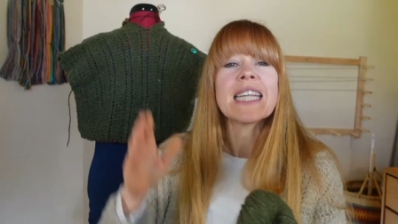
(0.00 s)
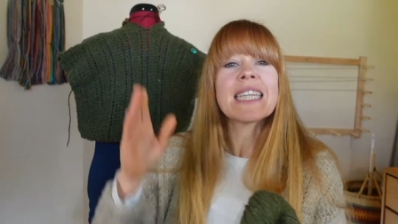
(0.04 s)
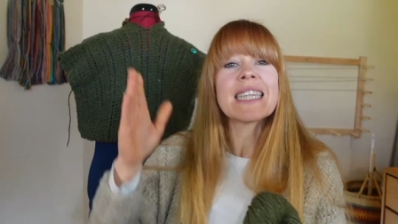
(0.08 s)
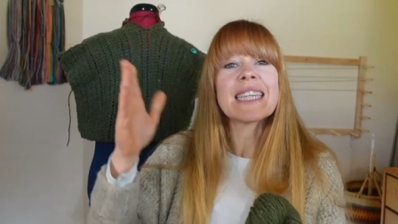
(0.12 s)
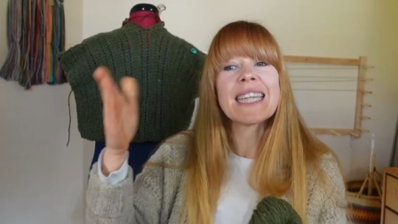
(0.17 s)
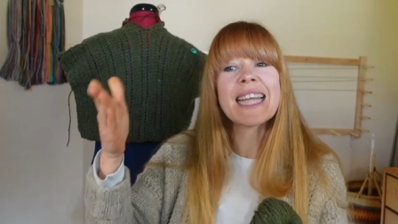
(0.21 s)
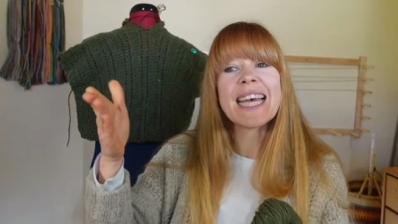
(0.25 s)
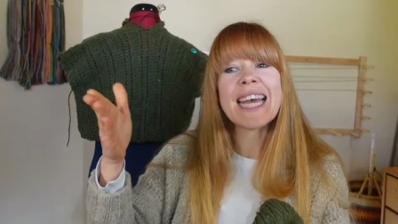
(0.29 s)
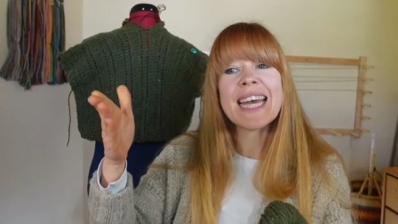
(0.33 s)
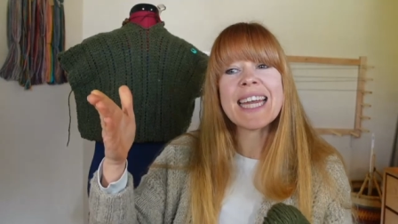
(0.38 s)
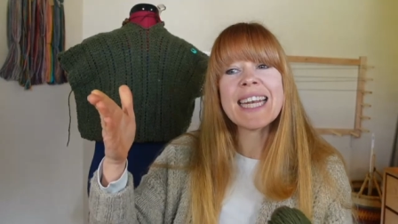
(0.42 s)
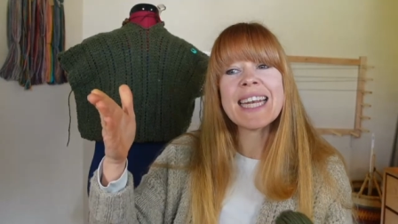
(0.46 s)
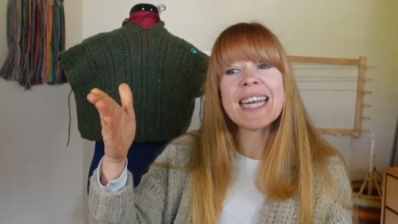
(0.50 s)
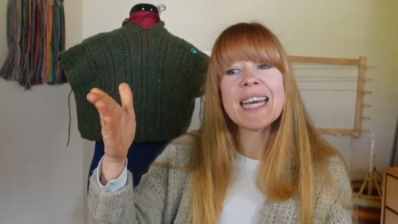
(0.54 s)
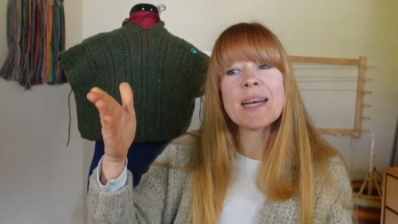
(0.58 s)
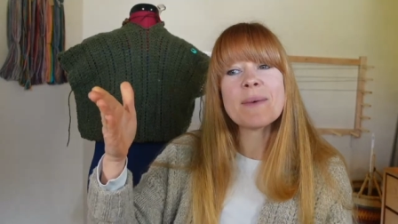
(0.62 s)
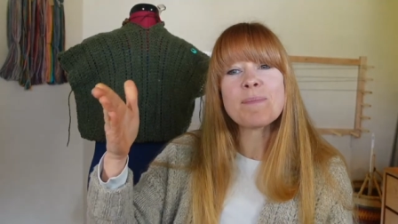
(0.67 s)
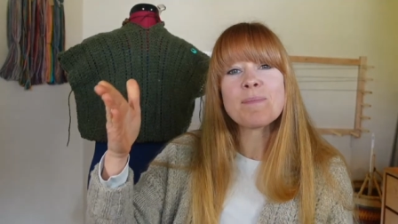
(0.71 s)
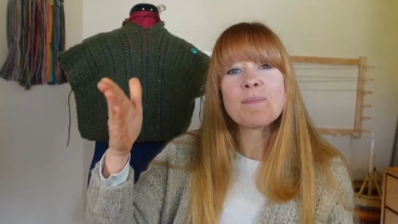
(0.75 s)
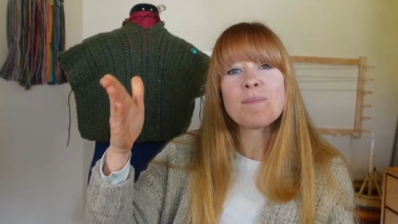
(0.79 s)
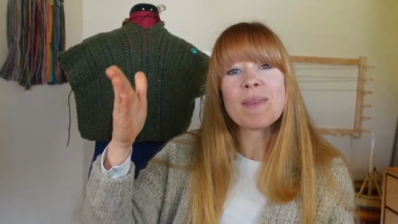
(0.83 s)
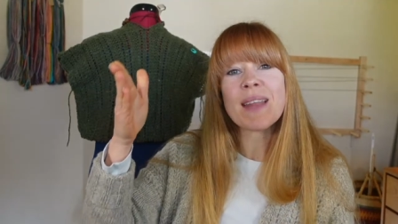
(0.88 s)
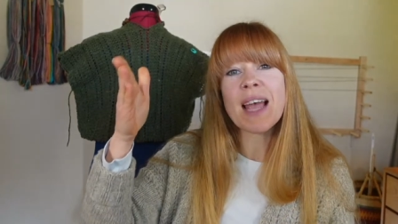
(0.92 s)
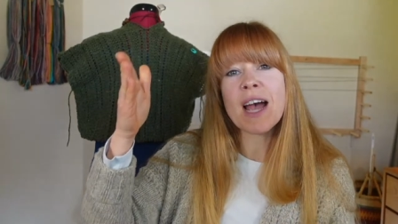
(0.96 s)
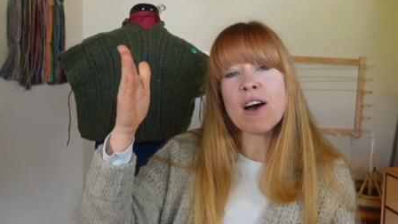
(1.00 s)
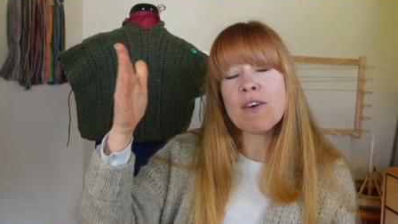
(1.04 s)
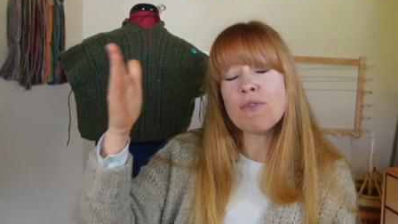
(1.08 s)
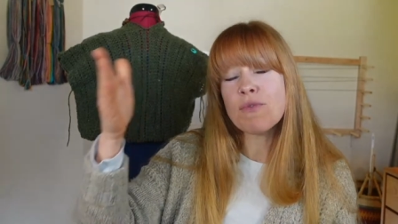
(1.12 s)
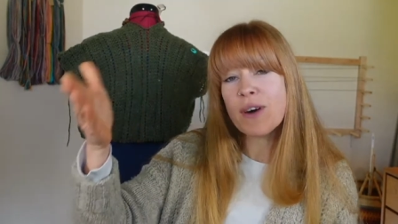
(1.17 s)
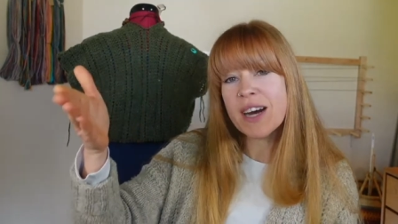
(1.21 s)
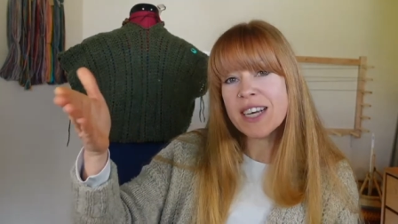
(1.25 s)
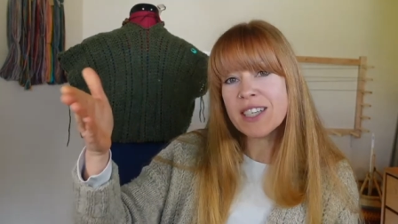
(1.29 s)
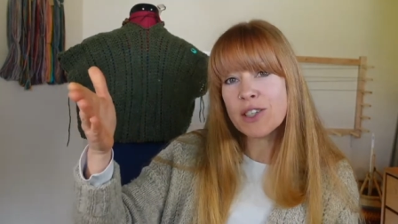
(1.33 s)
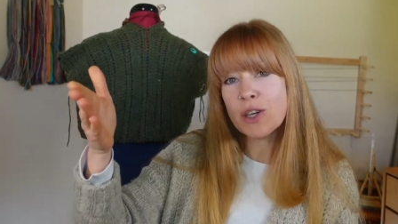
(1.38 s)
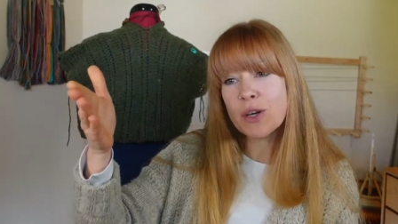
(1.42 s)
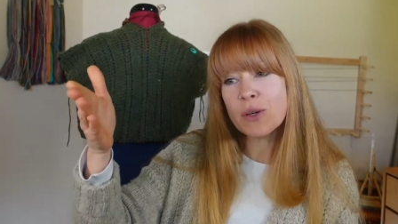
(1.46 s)
Lynn of
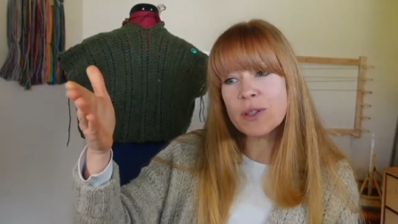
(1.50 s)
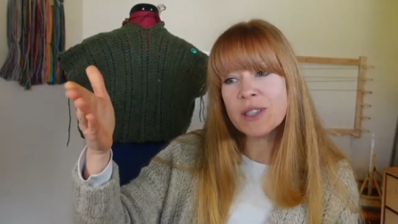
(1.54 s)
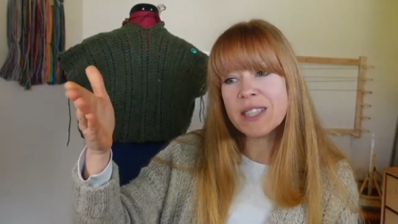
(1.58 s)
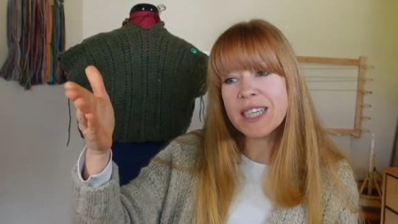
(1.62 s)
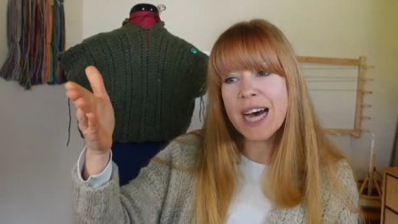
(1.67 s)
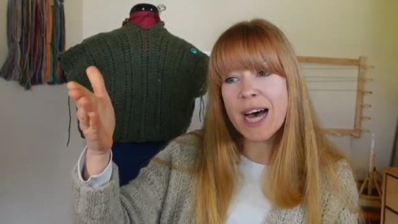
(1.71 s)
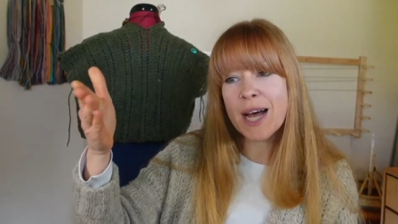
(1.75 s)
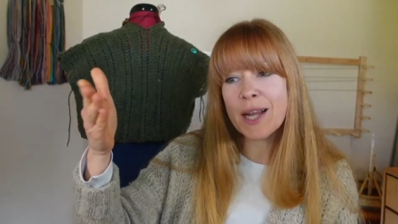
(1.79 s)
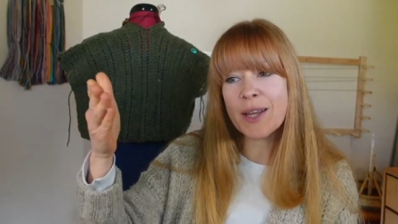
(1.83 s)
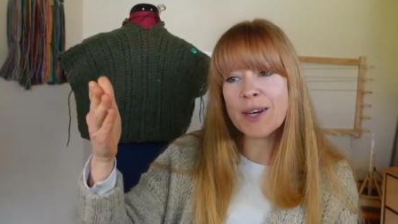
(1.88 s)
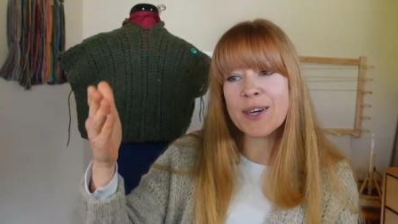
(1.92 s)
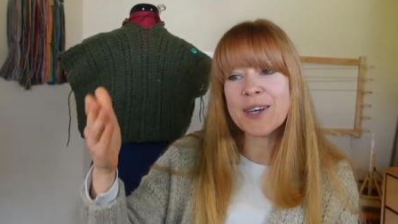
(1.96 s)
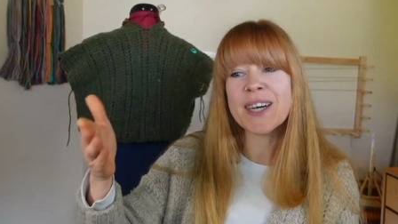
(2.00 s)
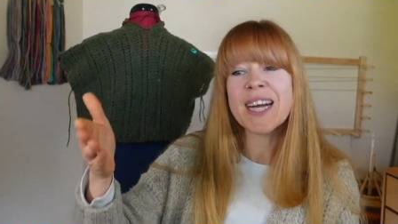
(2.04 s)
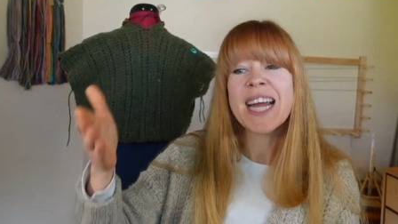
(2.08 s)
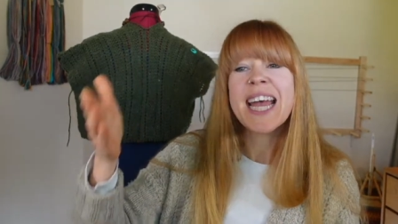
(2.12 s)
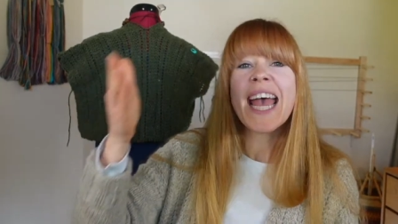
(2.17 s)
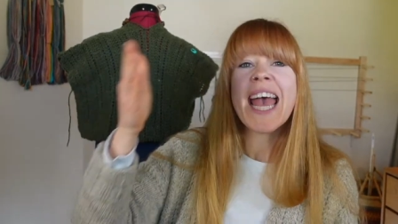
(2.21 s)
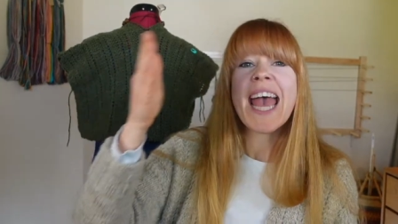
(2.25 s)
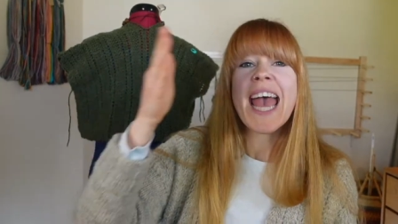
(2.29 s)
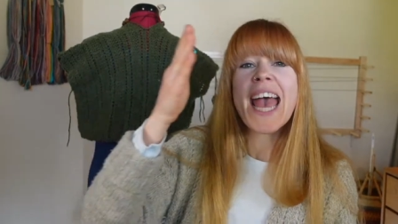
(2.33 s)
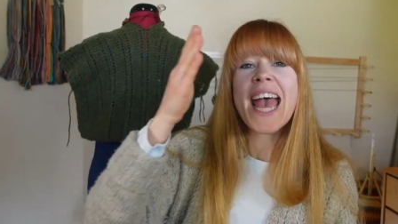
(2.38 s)
West Coast Color